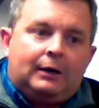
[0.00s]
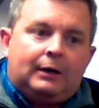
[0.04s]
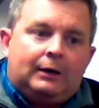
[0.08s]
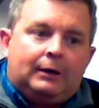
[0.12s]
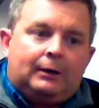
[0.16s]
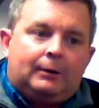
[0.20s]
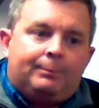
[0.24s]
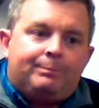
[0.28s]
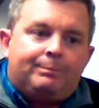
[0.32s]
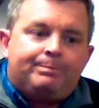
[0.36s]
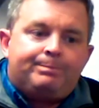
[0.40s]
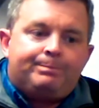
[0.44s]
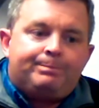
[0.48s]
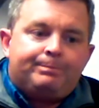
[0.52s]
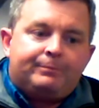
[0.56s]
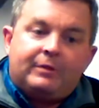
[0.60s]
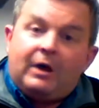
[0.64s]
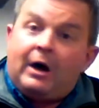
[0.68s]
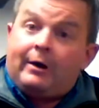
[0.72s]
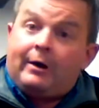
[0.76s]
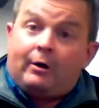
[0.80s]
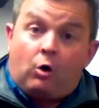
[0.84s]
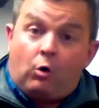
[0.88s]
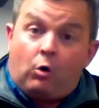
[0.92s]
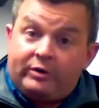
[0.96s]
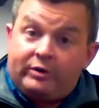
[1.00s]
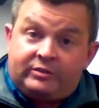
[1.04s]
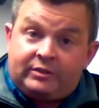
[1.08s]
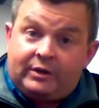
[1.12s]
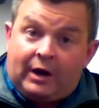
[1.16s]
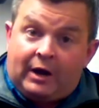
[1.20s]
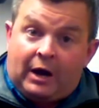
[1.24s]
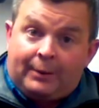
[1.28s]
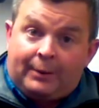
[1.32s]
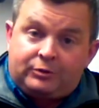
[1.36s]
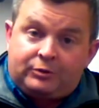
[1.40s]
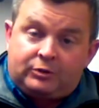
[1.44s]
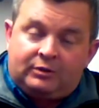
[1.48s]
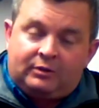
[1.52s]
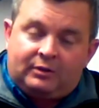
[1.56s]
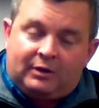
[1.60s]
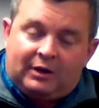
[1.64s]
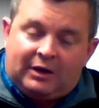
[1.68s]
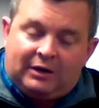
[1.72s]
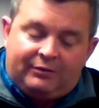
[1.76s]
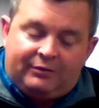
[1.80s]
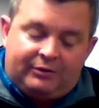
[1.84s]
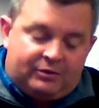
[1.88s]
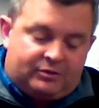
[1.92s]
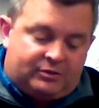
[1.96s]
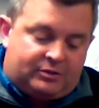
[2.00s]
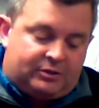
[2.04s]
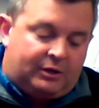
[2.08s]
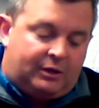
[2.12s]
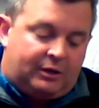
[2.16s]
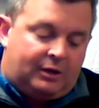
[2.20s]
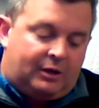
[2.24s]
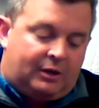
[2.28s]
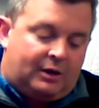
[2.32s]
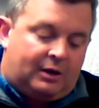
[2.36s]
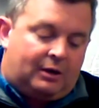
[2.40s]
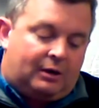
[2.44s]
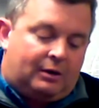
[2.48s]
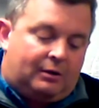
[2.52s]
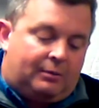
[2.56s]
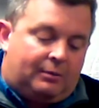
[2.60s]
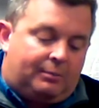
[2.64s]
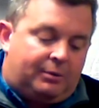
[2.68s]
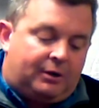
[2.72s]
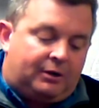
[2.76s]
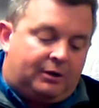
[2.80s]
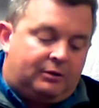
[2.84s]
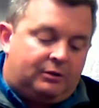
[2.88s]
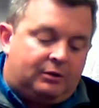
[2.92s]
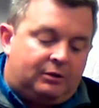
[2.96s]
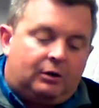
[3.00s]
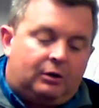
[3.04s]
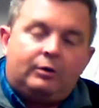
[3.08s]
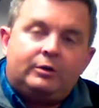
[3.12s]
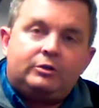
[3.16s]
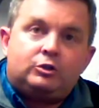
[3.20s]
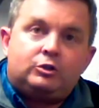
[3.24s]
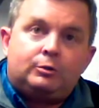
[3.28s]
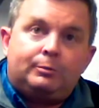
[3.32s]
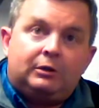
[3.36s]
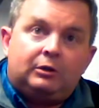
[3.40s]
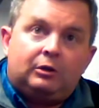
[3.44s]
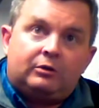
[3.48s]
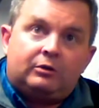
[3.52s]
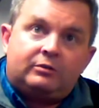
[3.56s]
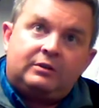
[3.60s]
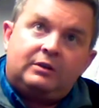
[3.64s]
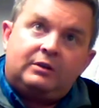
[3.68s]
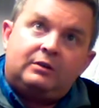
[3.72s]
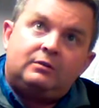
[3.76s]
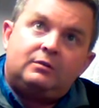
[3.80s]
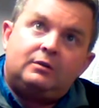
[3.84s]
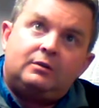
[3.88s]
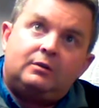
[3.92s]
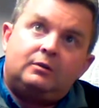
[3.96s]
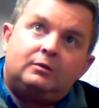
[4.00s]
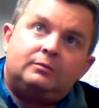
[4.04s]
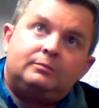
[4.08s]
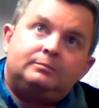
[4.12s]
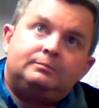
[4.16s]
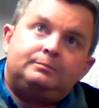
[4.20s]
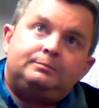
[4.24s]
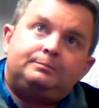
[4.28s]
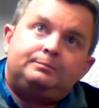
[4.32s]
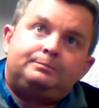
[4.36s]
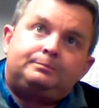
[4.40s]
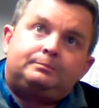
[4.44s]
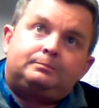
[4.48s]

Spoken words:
not always an option, obviously, but, you know, it should be looked into.